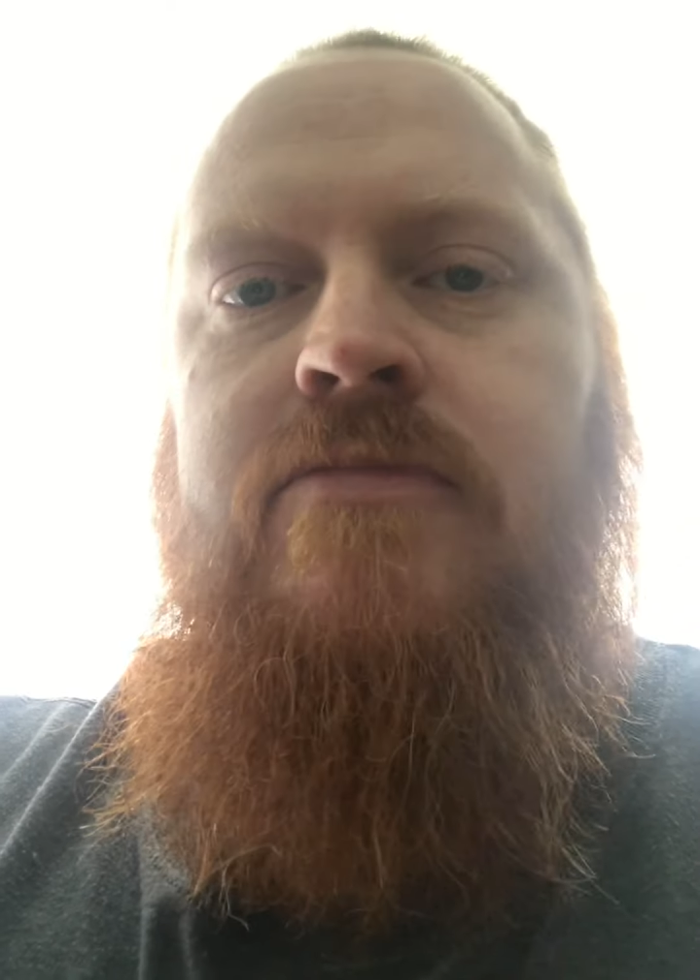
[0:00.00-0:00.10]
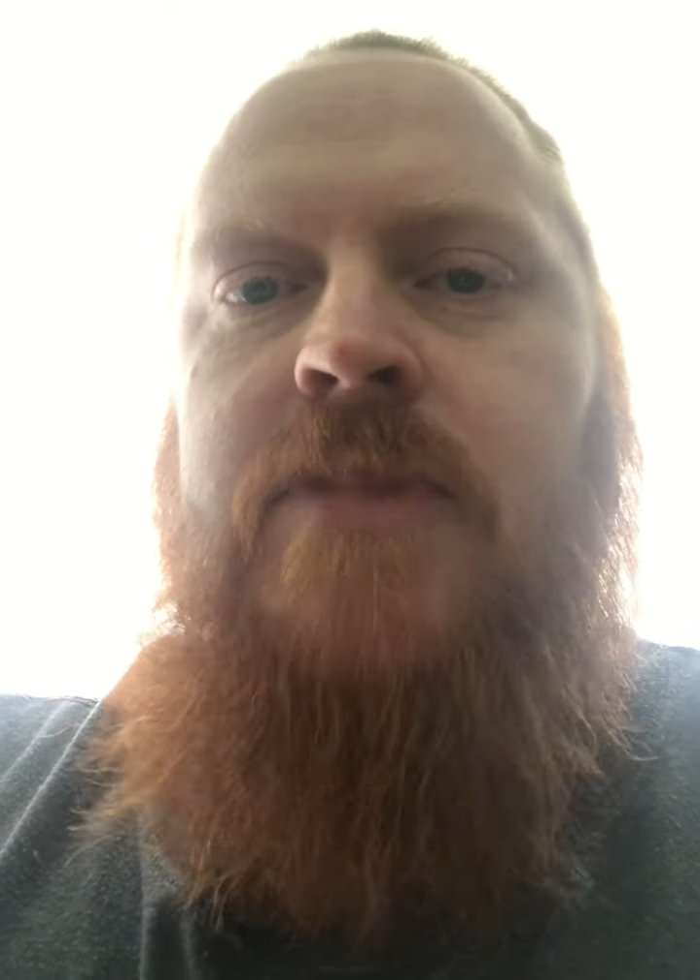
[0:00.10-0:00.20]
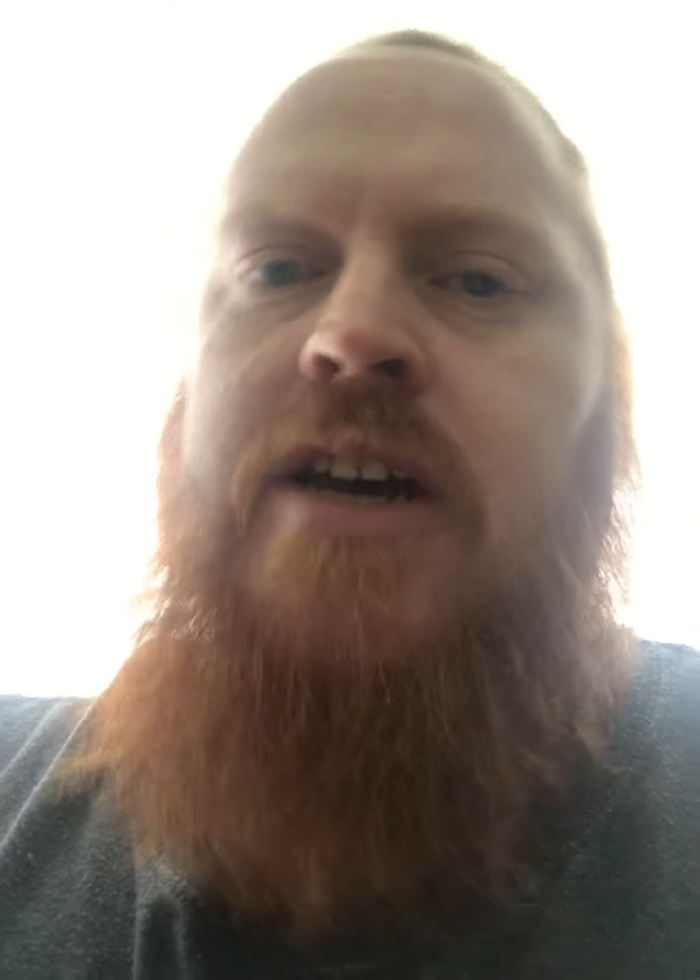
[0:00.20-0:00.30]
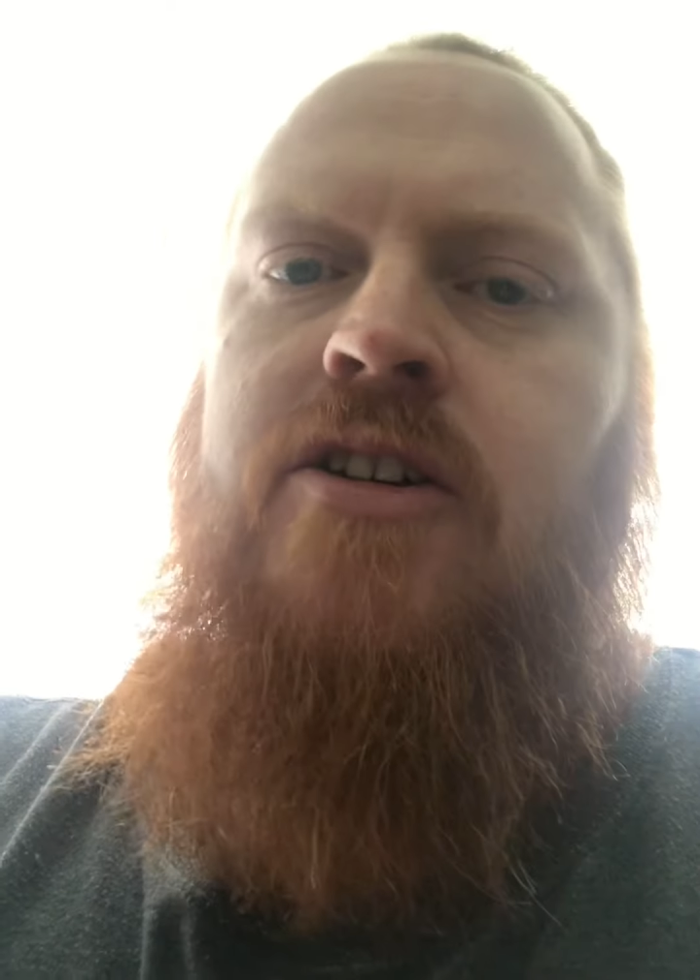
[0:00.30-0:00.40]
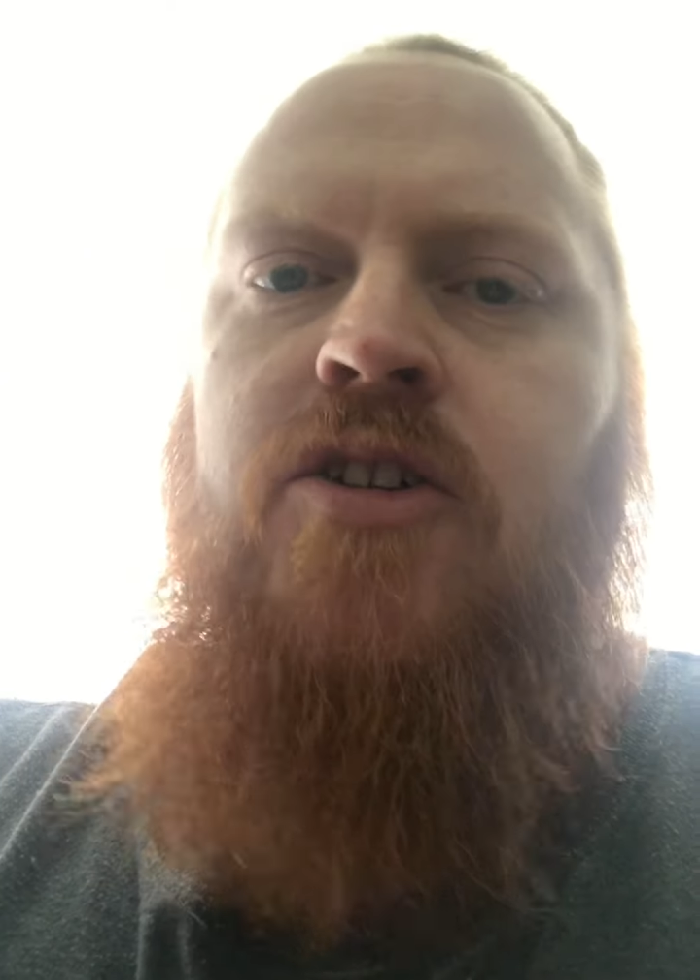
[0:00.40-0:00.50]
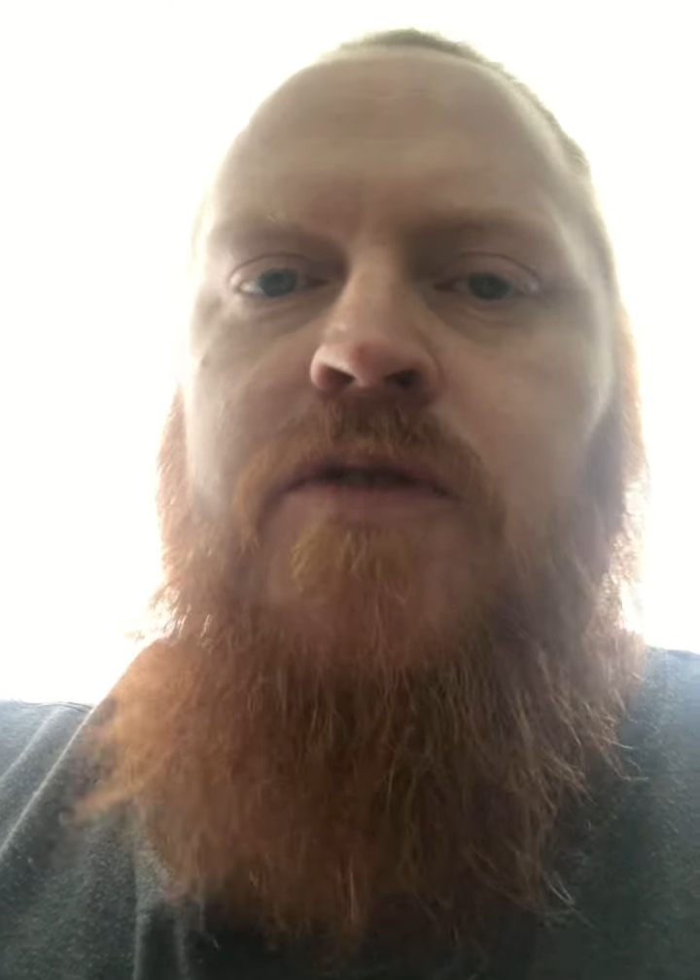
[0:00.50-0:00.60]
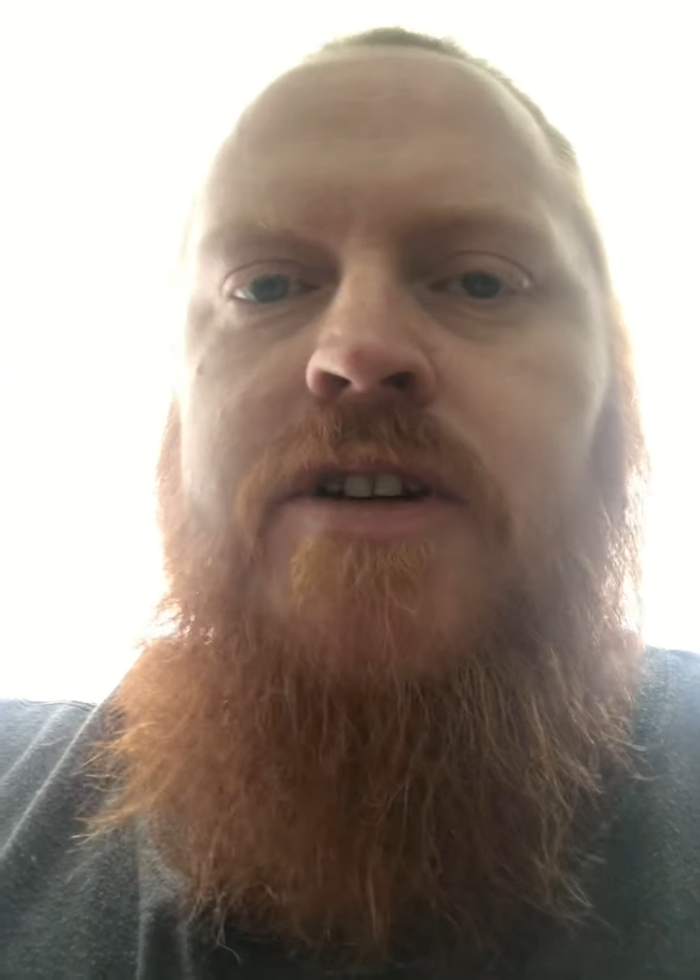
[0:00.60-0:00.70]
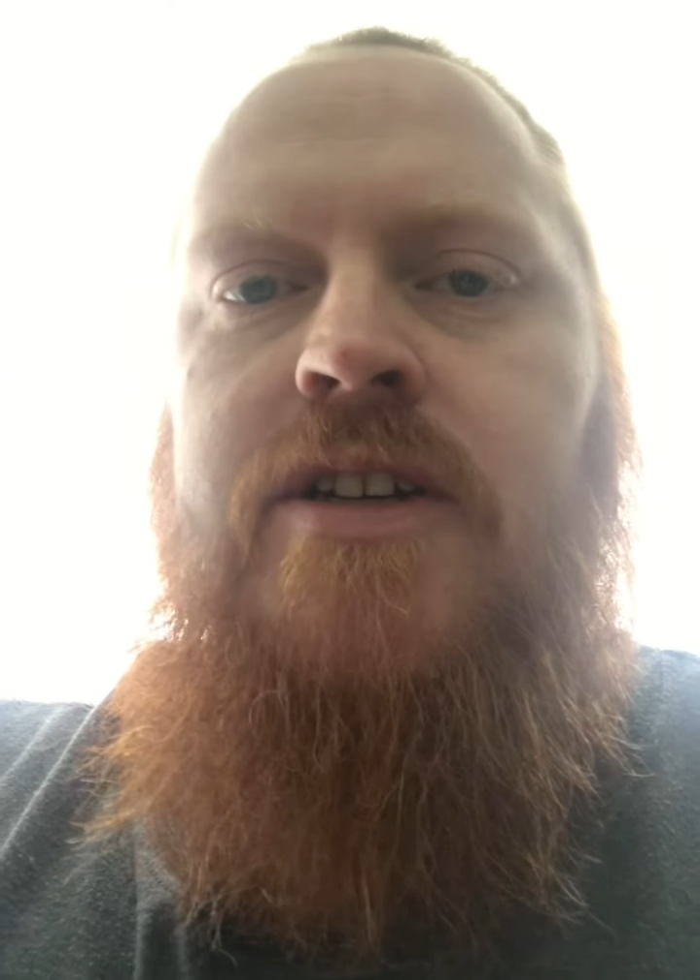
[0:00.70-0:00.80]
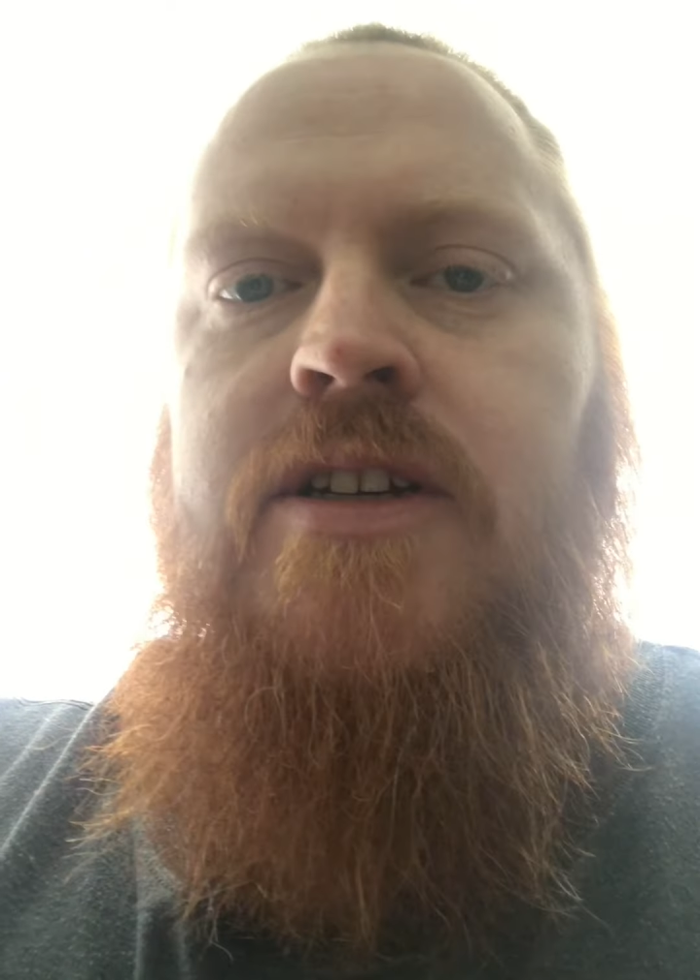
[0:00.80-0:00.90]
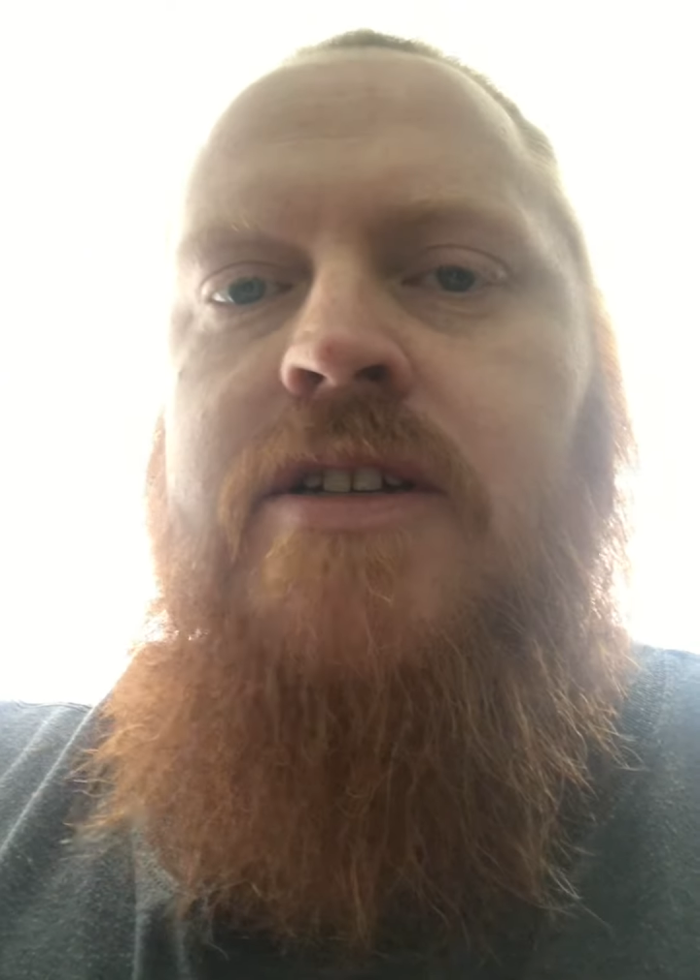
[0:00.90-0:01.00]
head on over to
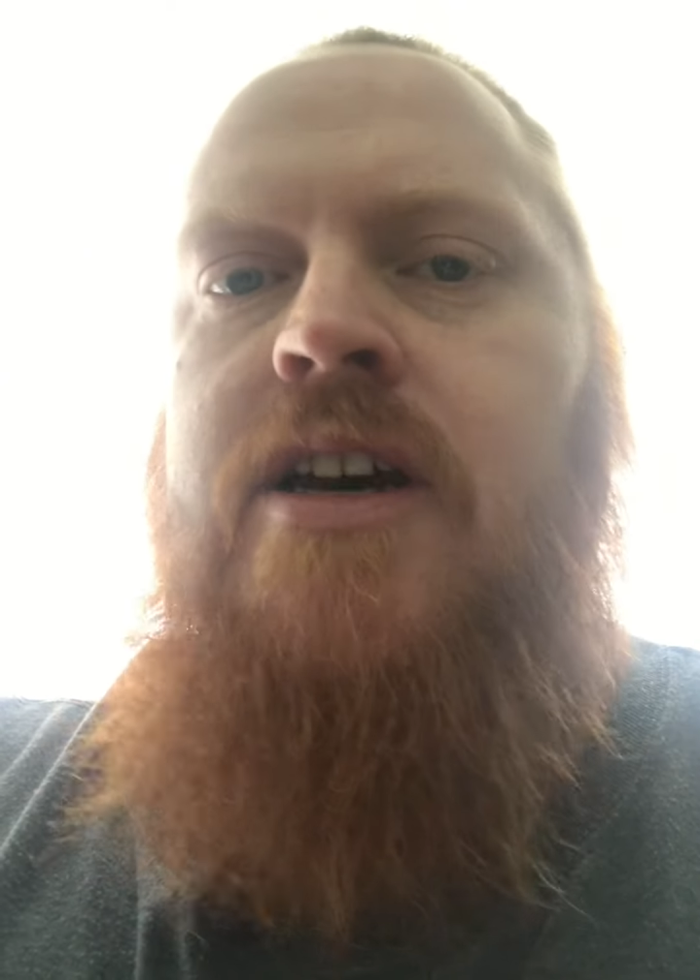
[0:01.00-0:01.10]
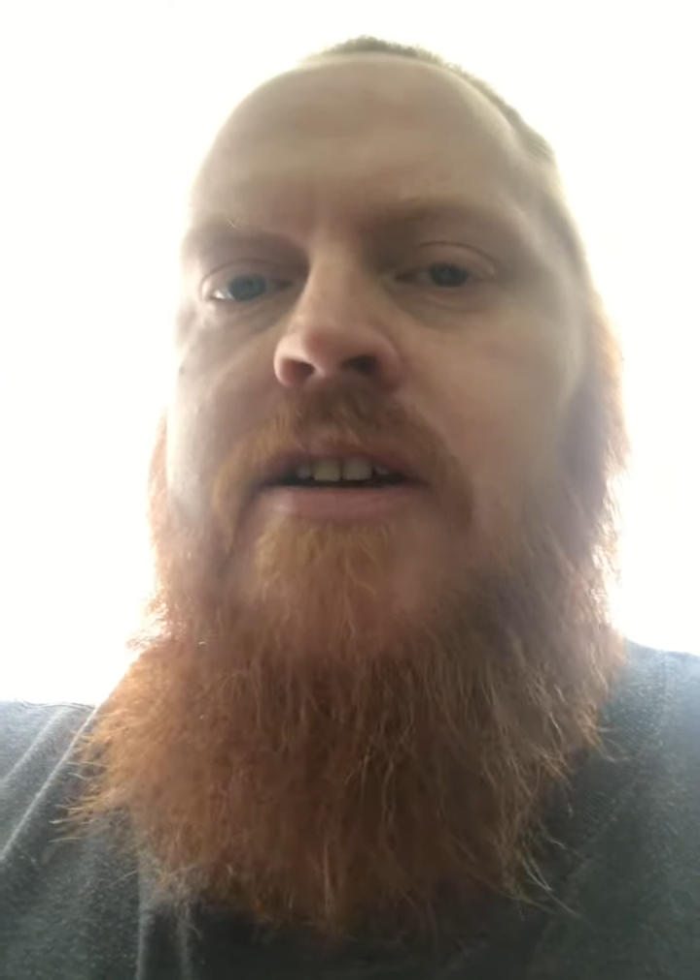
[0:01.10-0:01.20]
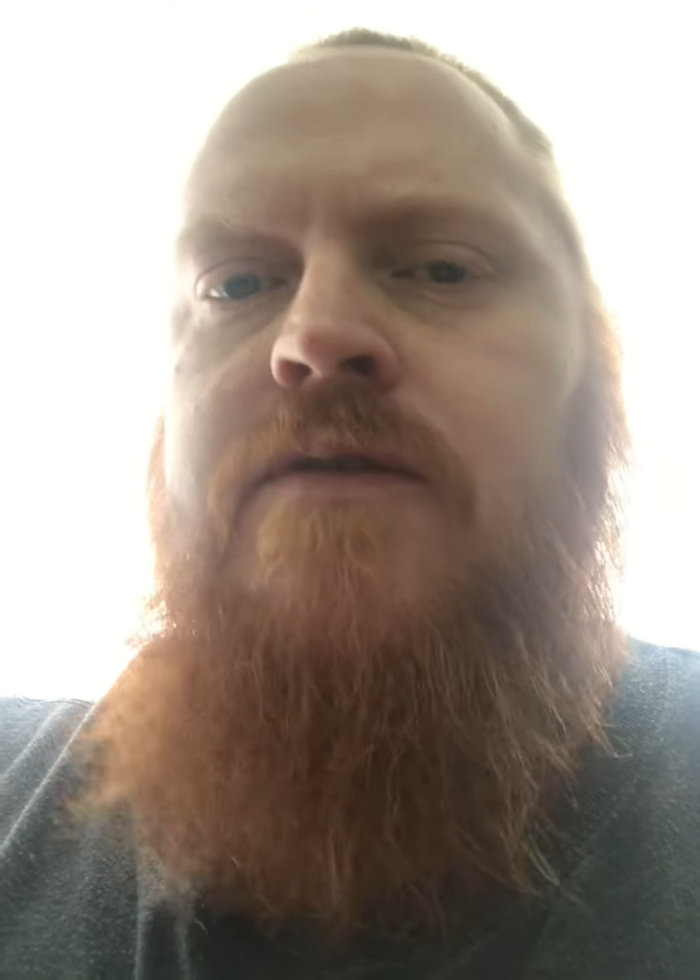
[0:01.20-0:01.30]
TikTok